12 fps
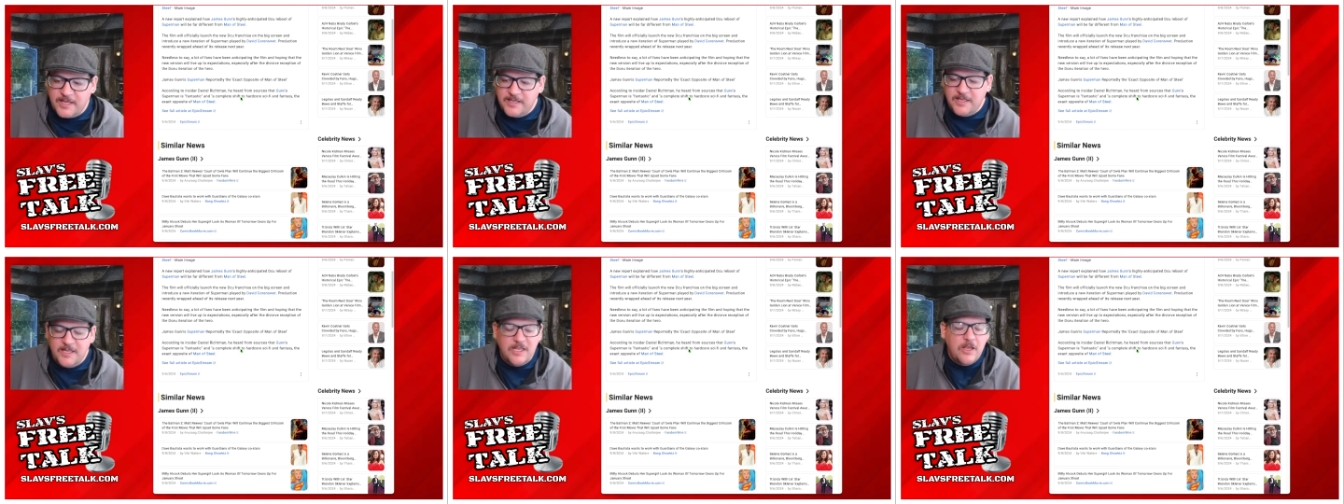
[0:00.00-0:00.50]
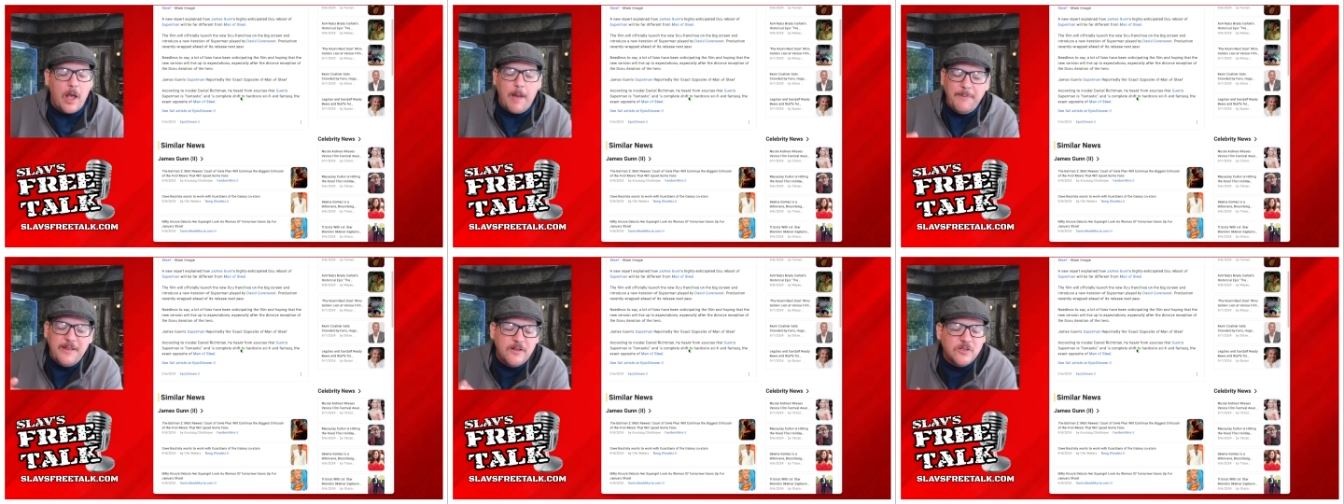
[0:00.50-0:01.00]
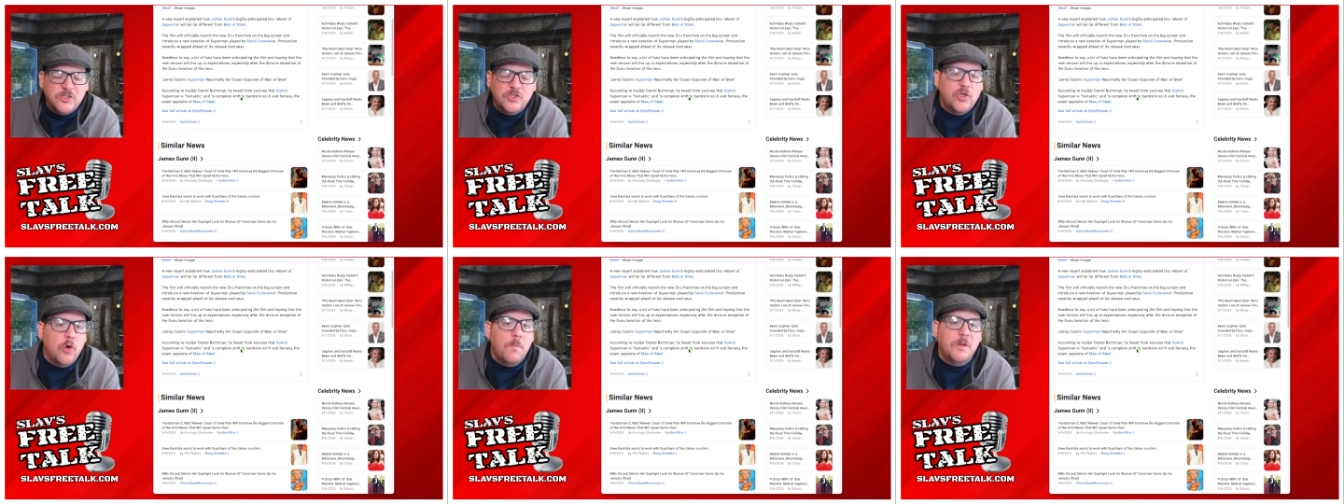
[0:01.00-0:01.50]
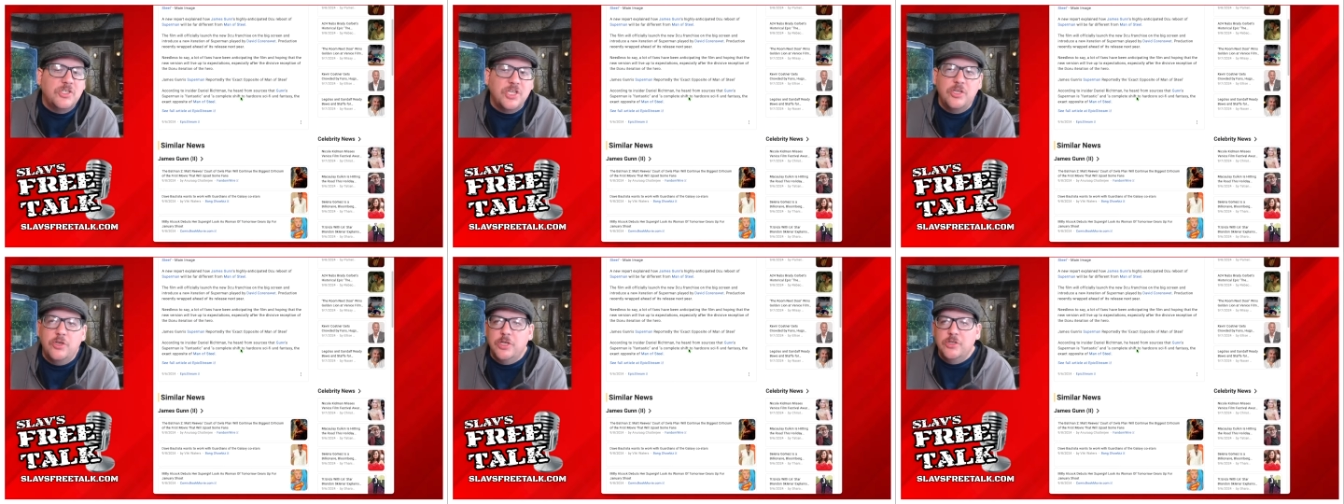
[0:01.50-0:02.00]
and the i mean there's so much that
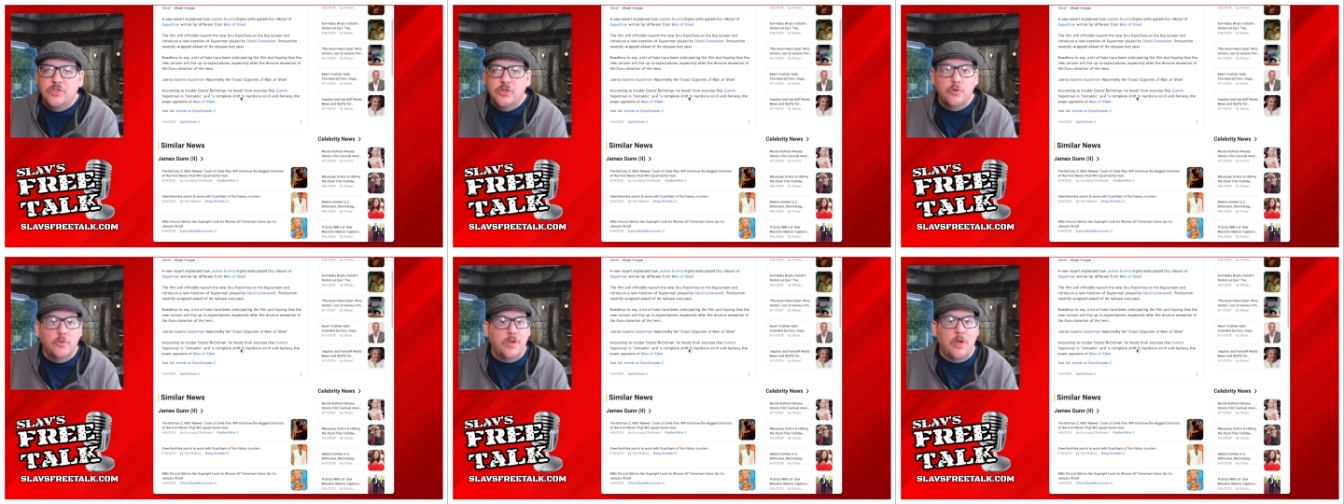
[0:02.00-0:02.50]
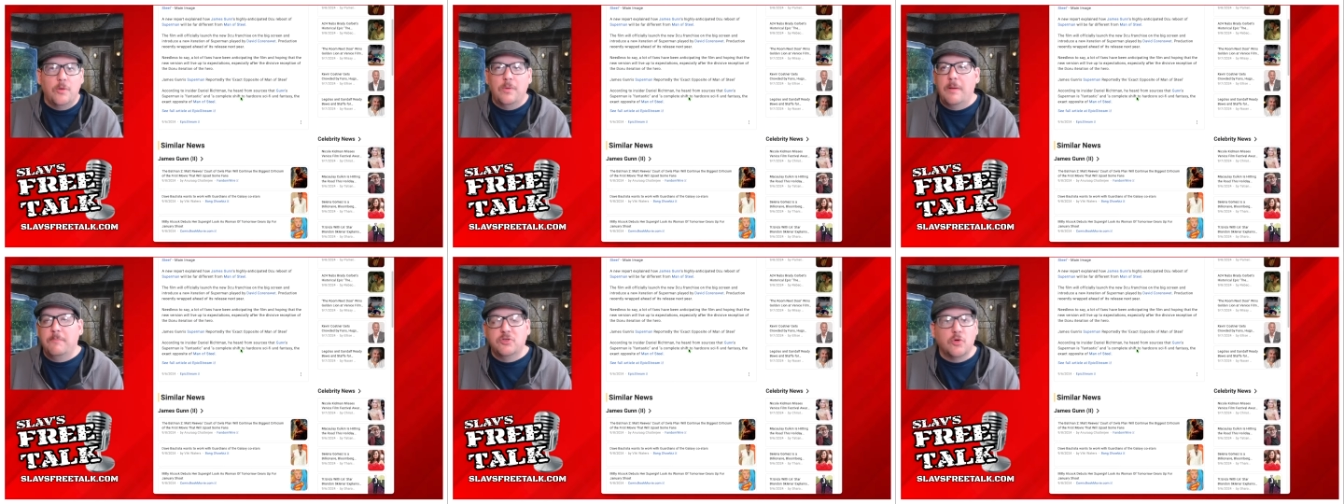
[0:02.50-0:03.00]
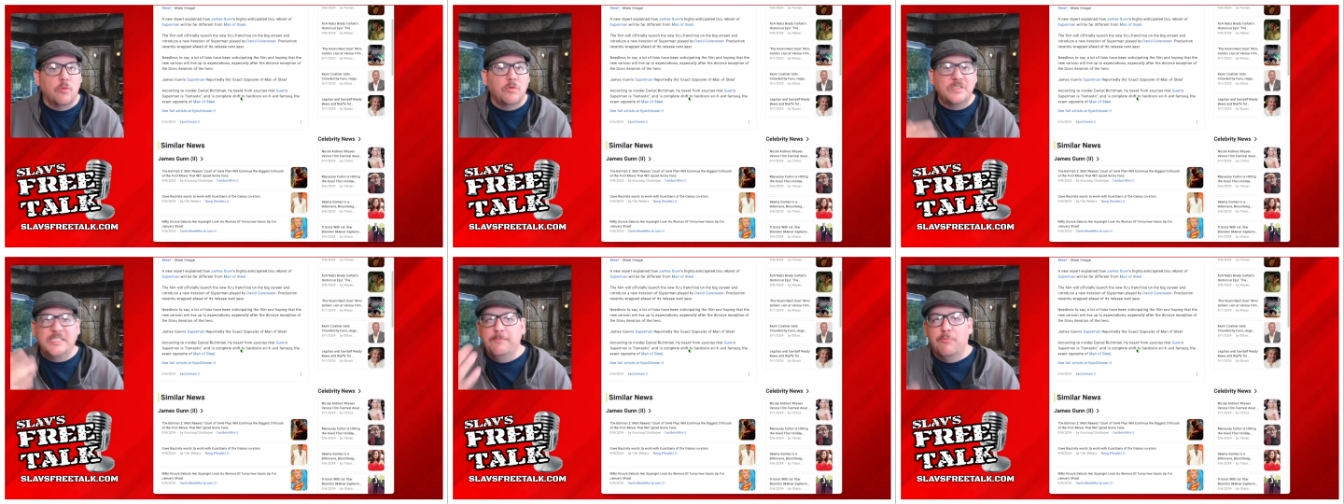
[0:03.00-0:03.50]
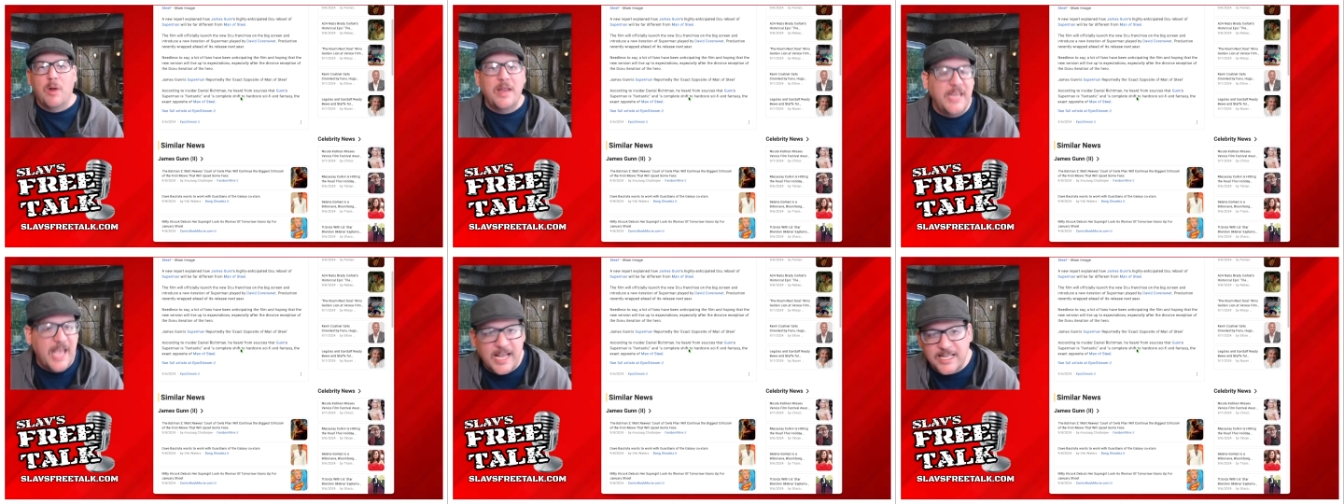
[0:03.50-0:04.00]
you can do you know i'm sure we'll see
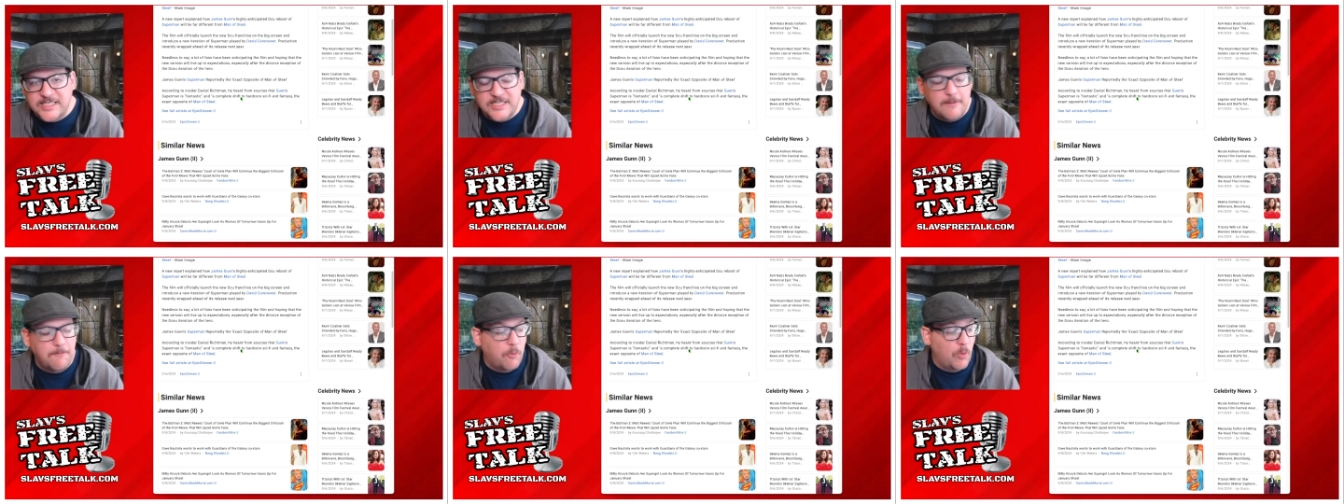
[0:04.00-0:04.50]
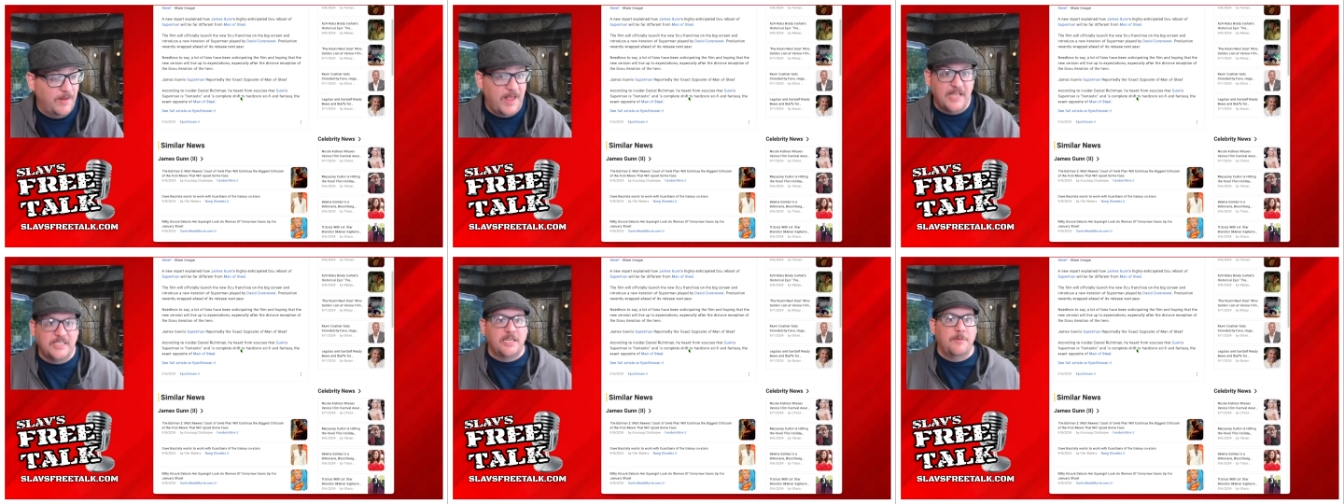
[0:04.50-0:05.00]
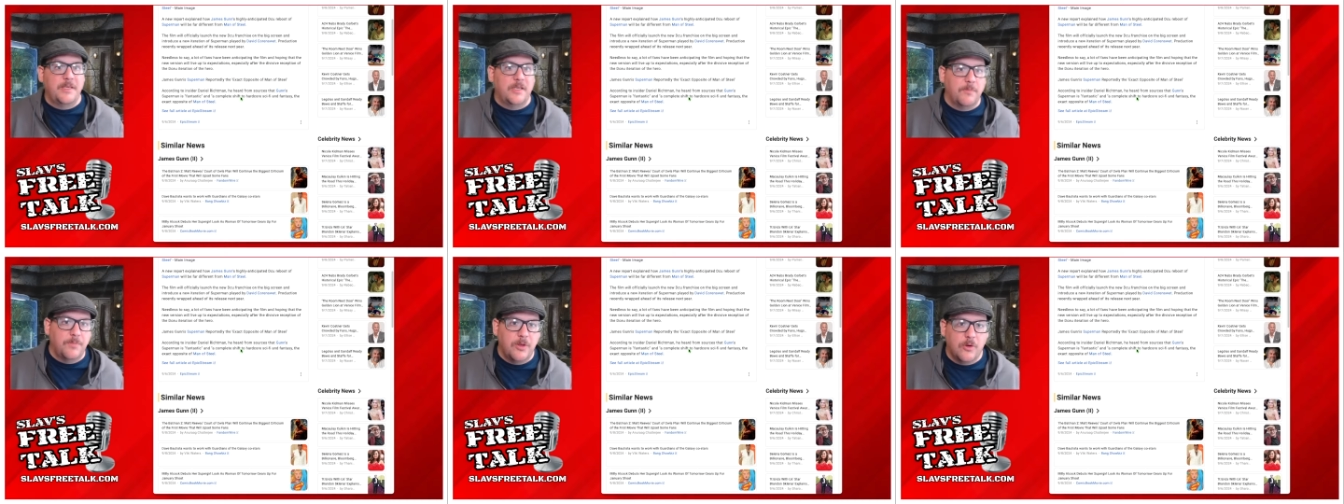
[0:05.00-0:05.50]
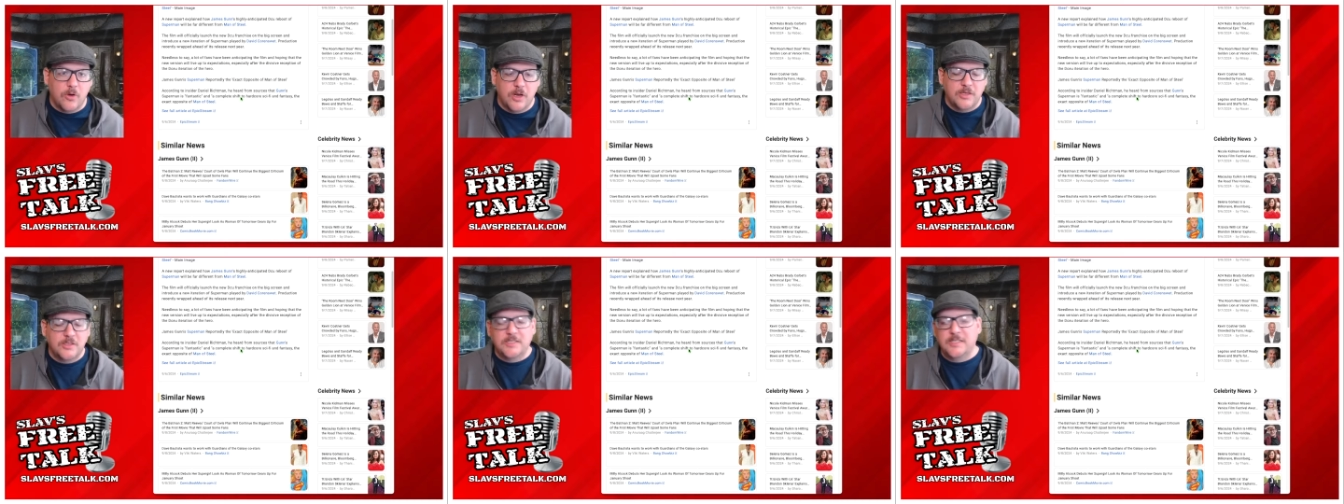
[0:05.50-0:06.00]
brainiac at some point that's going to be
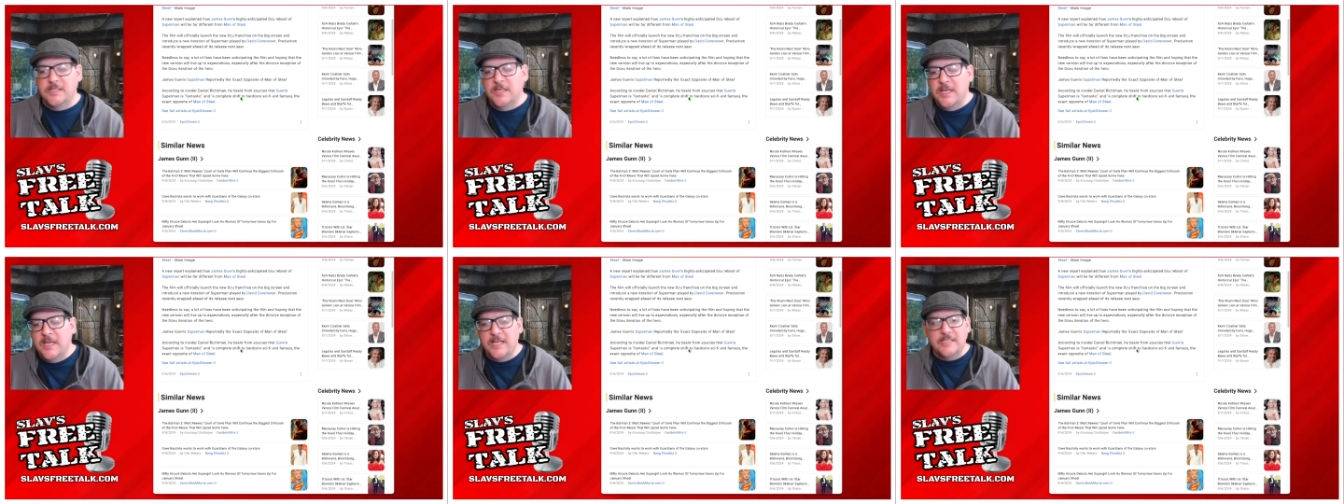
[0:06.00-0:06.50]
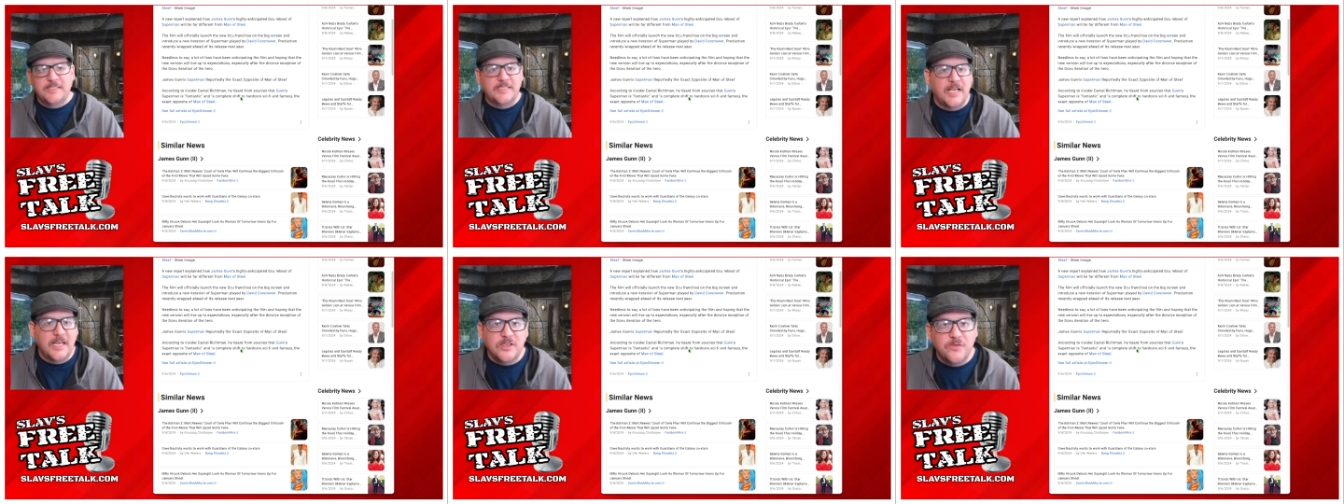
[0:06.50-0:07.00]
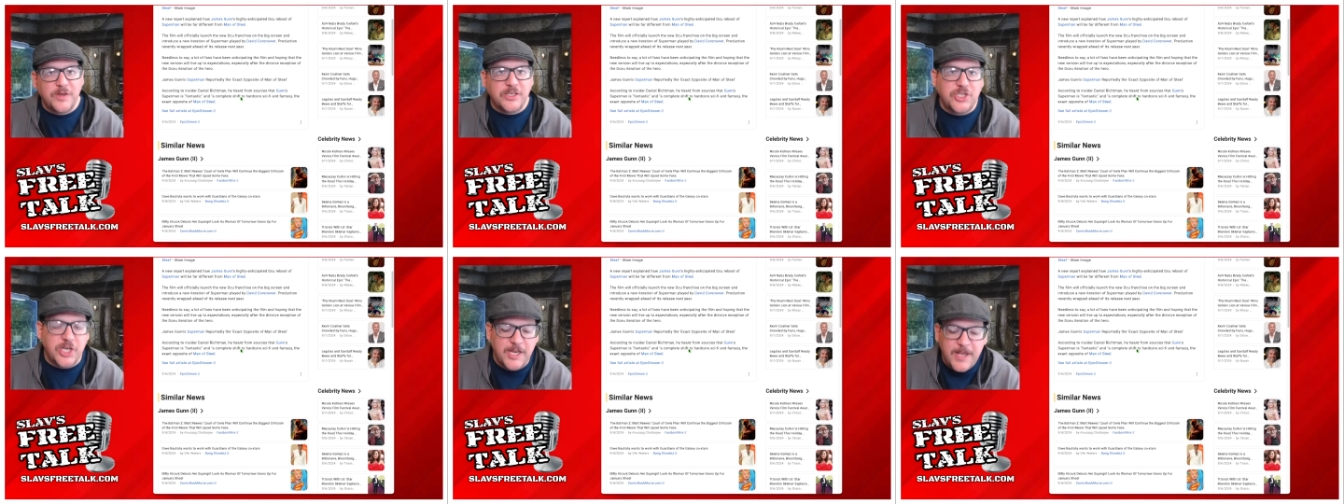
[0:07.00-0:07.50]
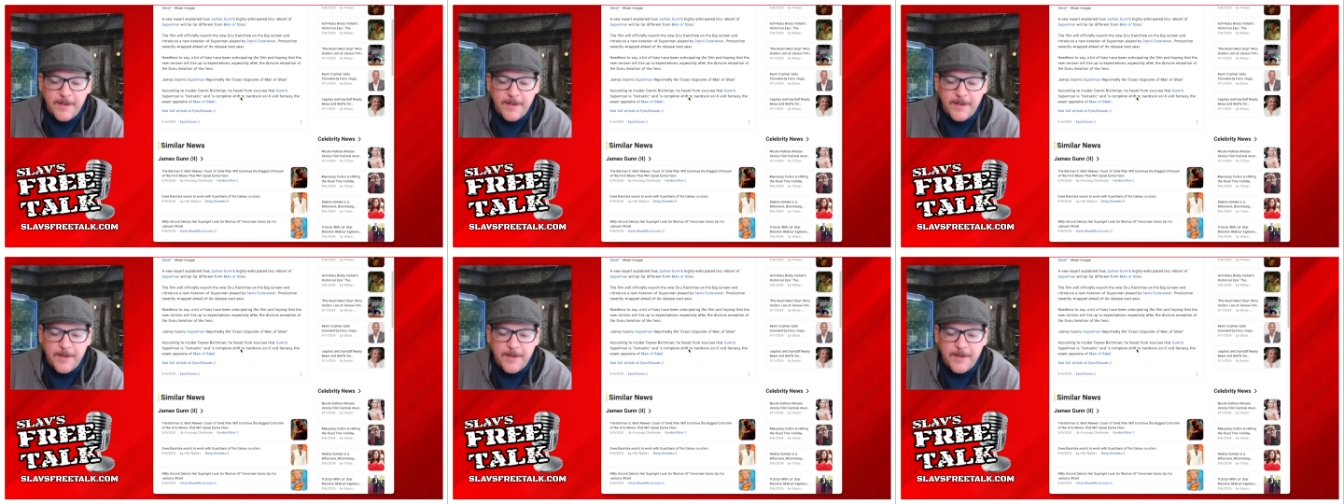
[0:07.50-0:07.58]
computerized and and science fiction